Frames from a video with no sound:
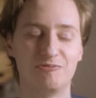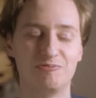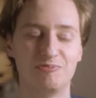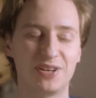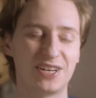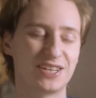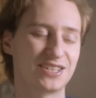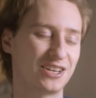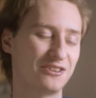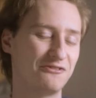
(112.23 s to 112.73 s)

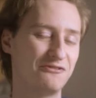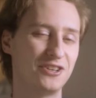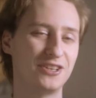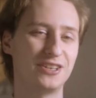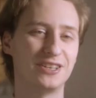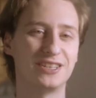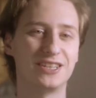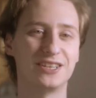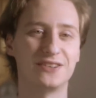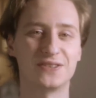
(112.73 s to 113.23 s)
because I feel
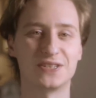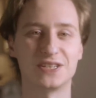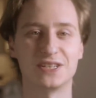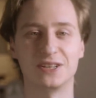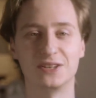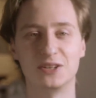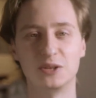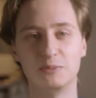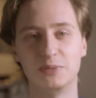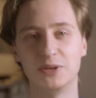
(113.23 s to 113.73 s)
it gives it a
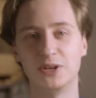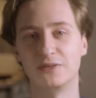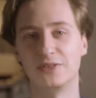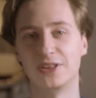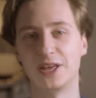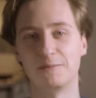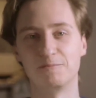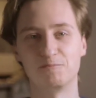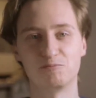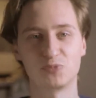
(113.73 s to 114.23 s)
little bit of
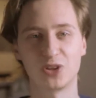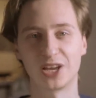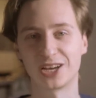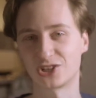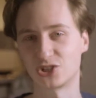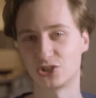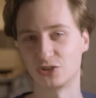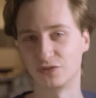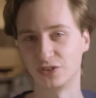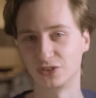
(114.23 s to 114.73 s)
that
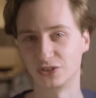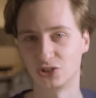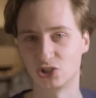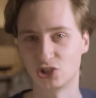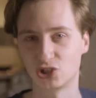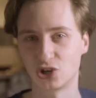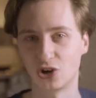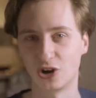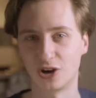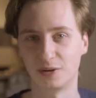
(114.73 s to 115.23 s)
extra vintage
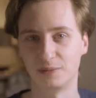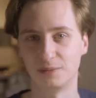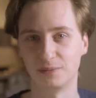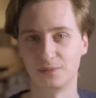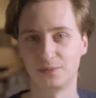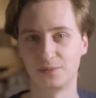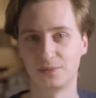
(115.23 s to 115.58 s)
charm.